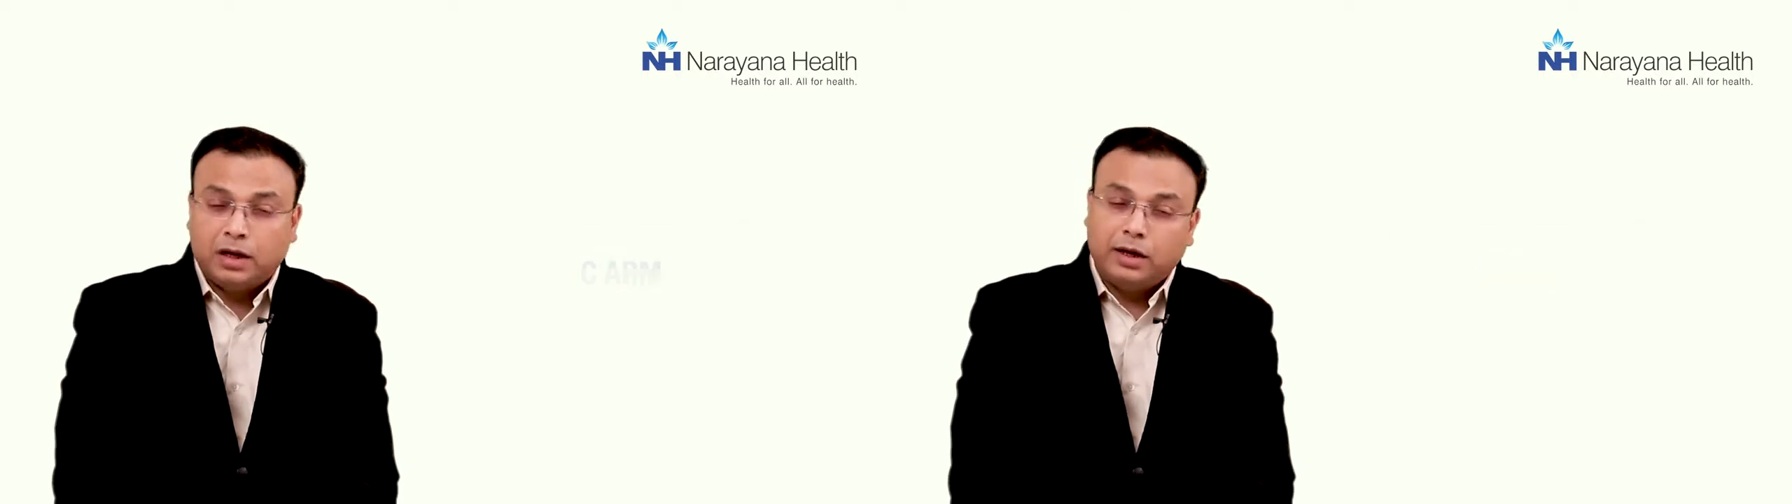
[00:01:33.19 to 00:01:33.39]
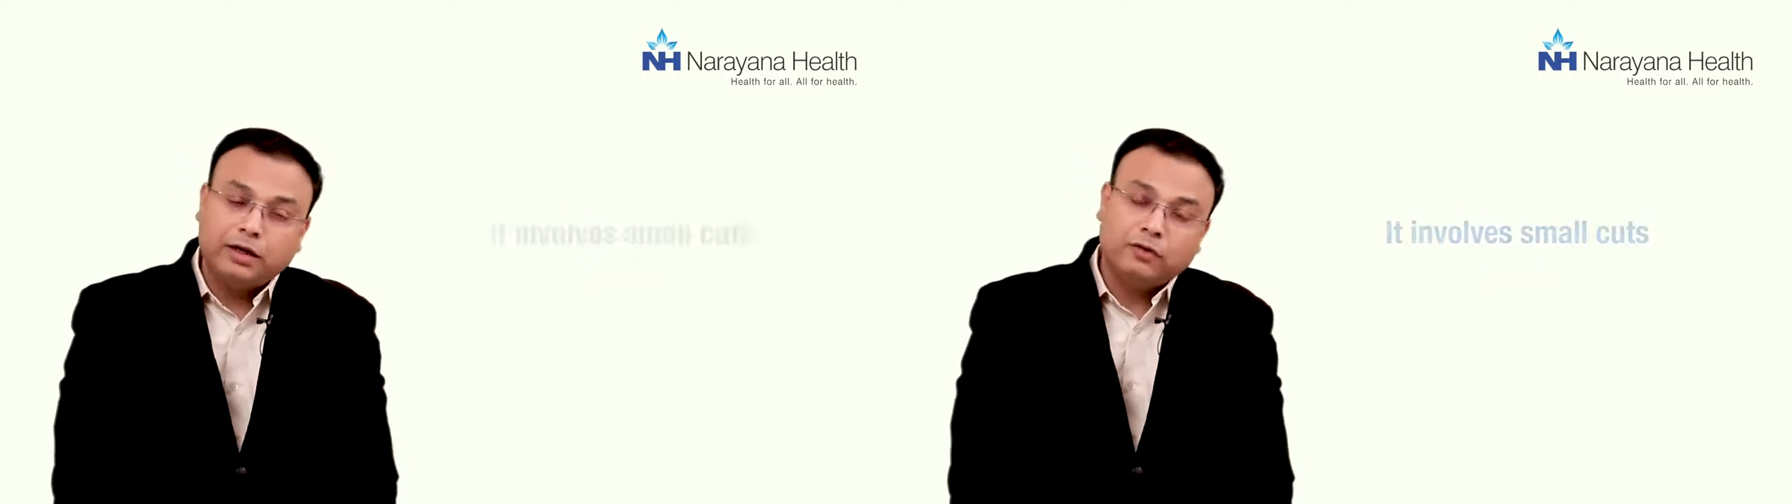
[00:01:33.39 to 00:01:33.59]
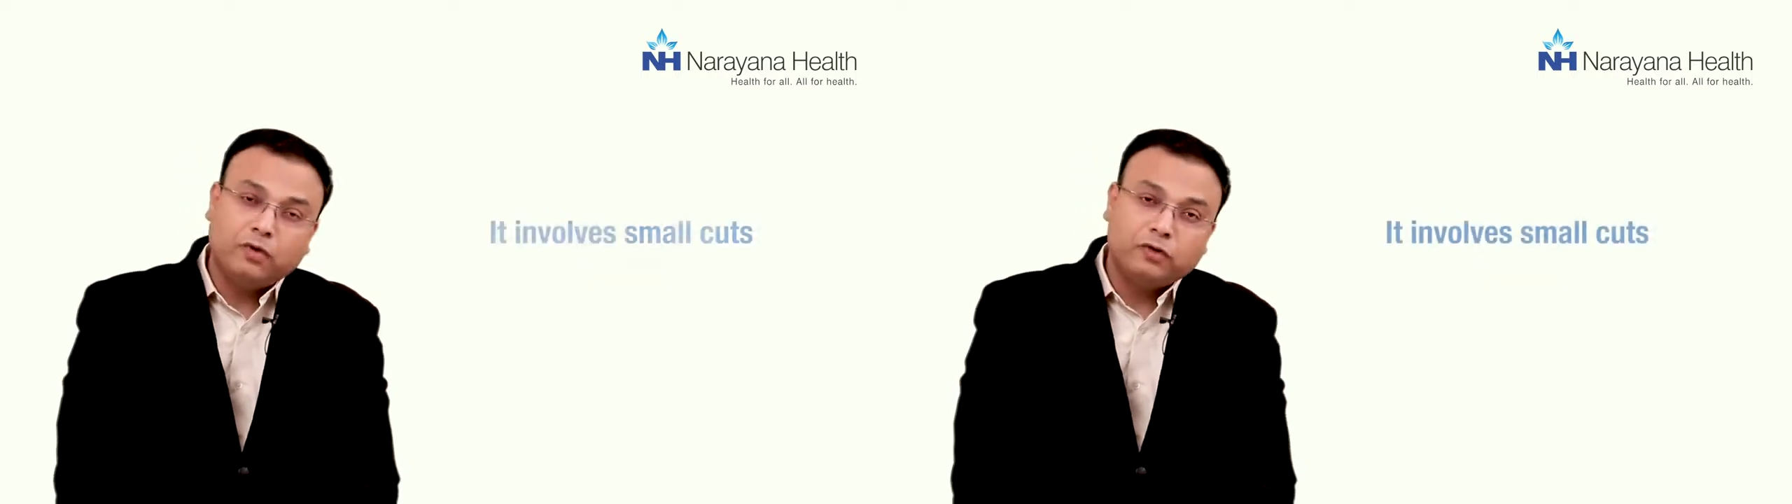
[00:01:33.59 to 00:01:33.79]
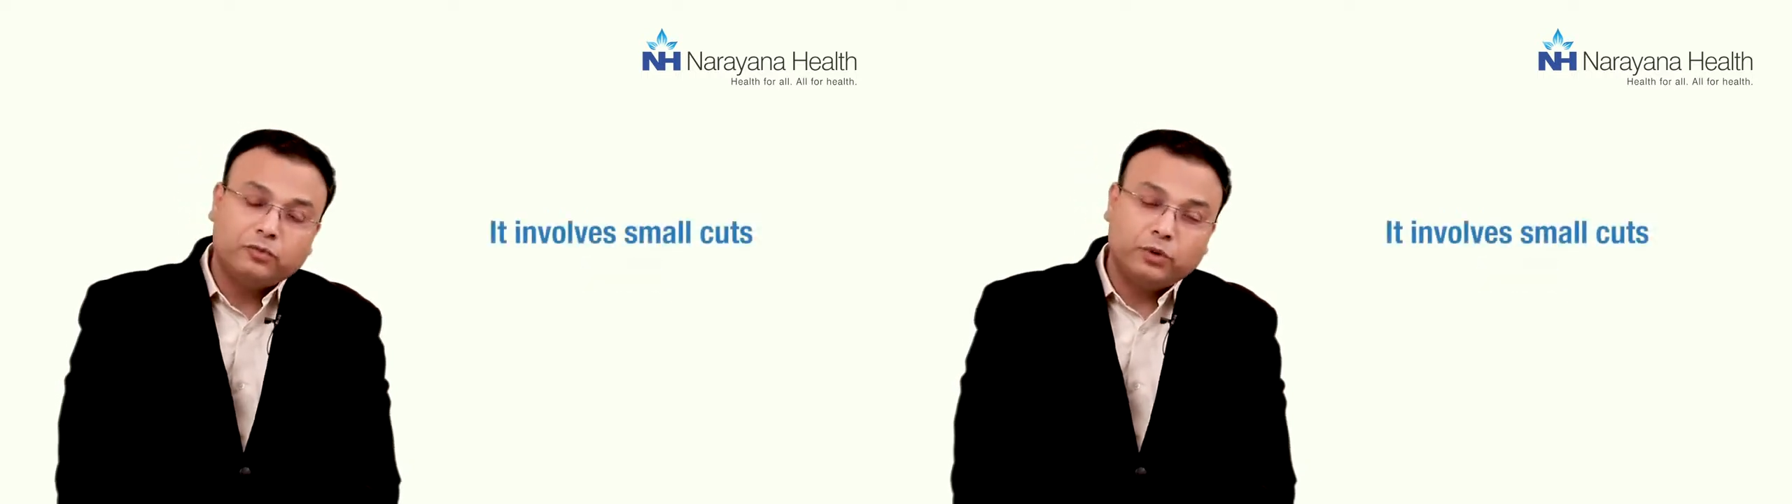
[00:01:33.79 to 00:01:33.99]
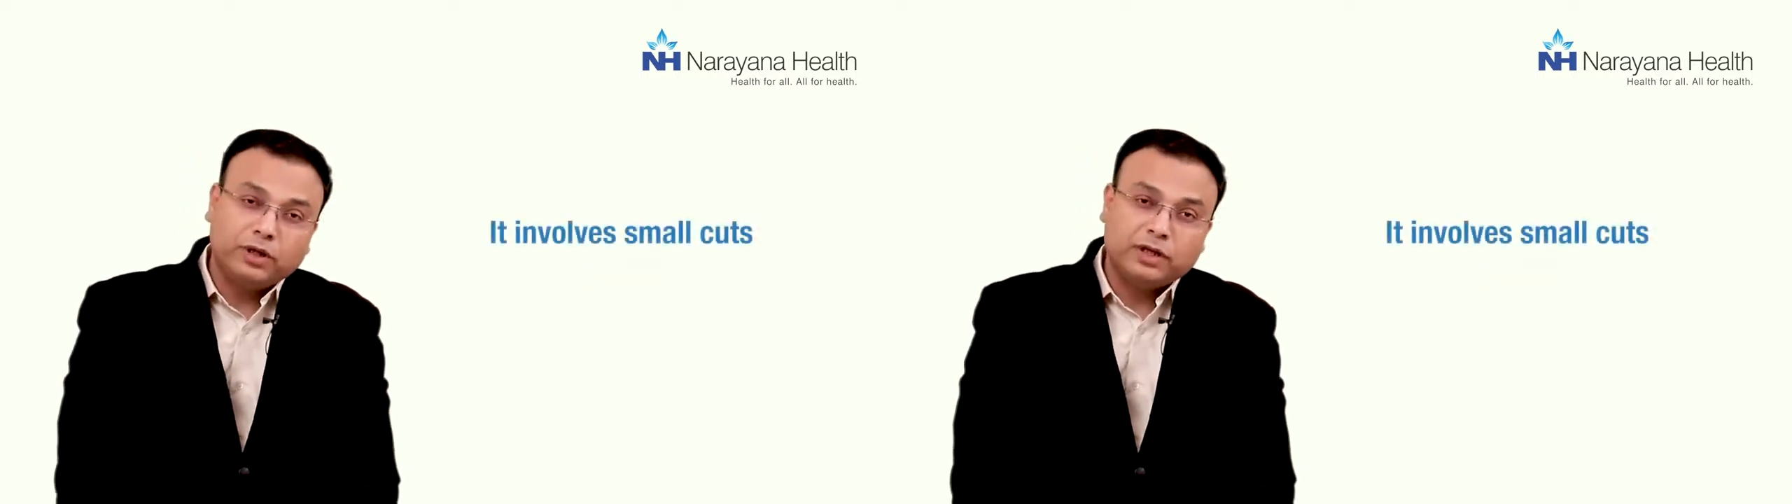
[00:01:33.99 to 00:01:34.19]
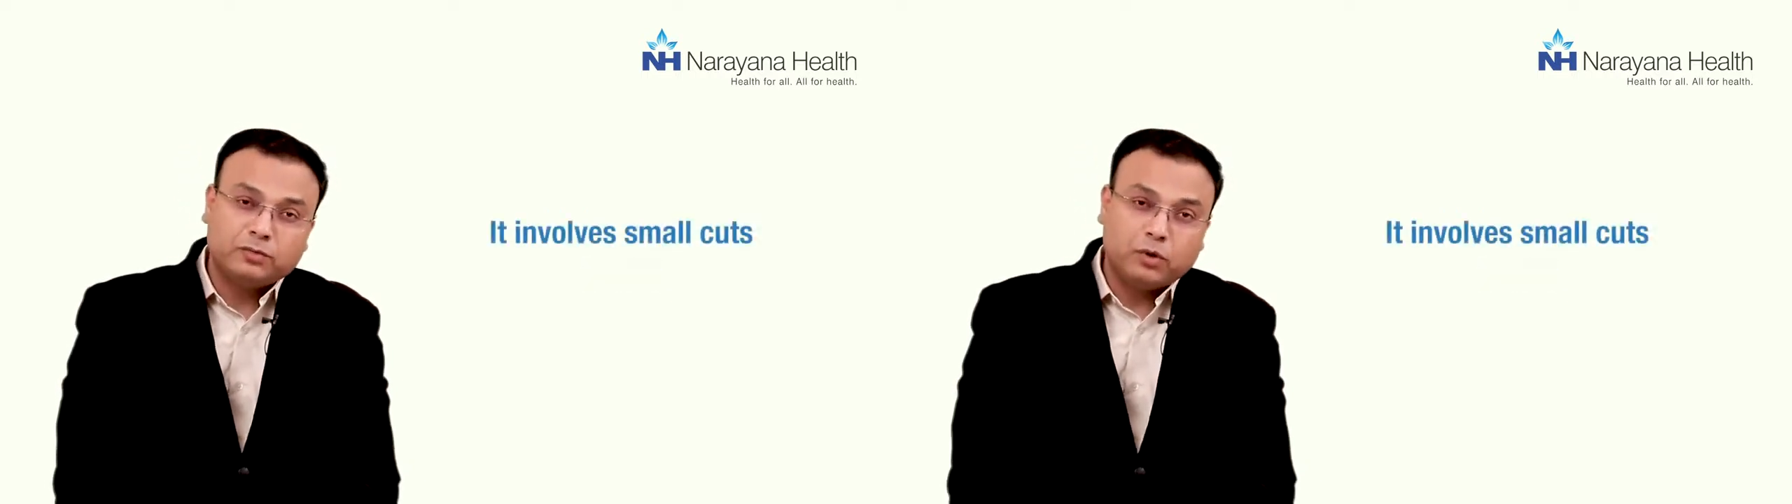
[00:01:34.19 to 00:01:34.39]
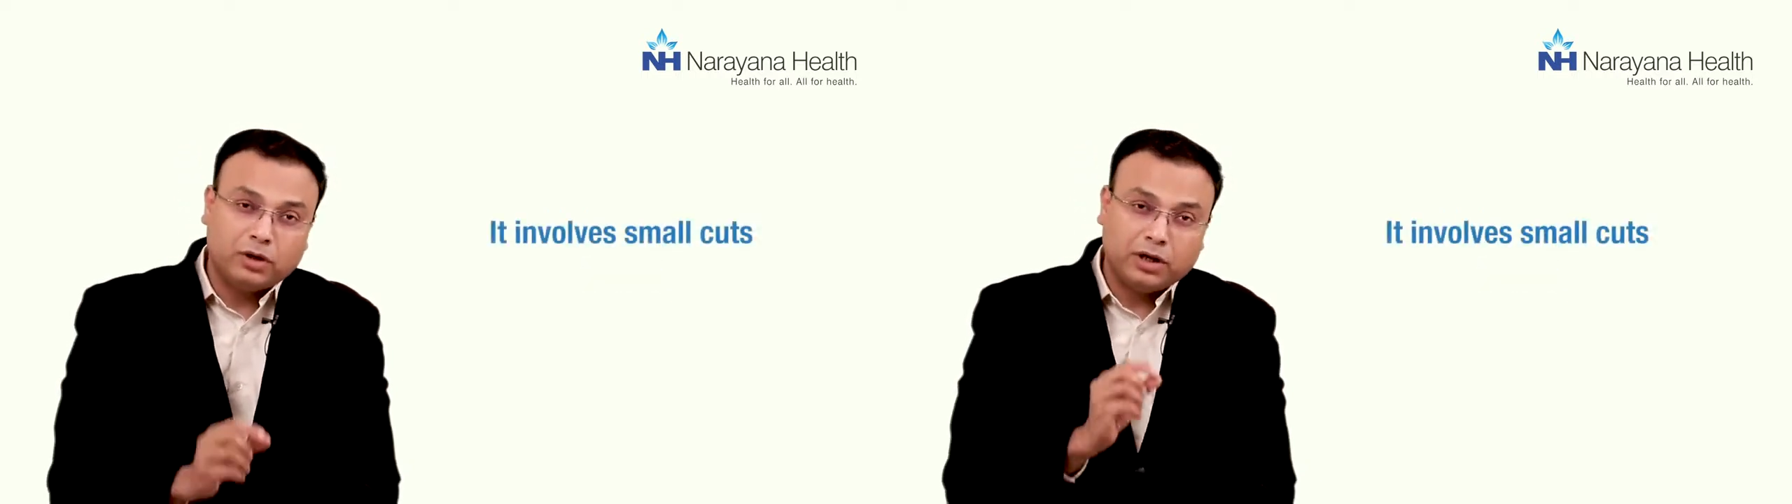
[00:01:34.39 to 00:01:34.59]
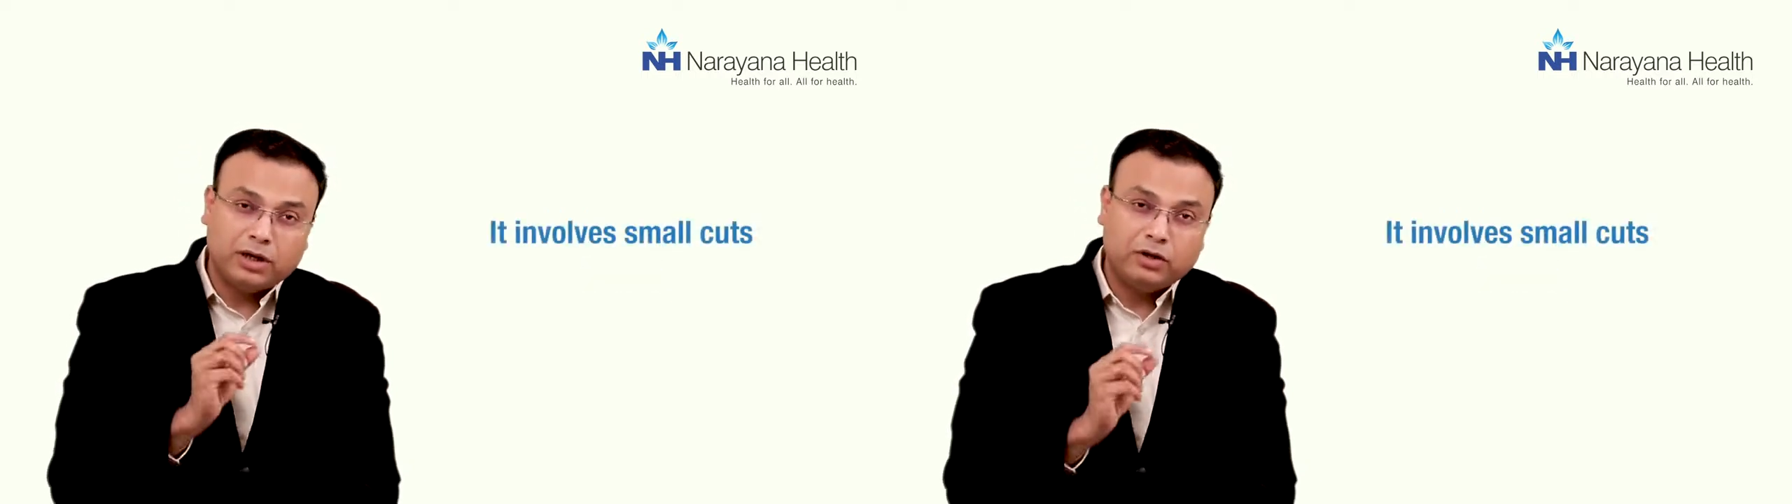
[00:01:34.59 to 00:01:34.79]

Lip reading: It involves putting a small cut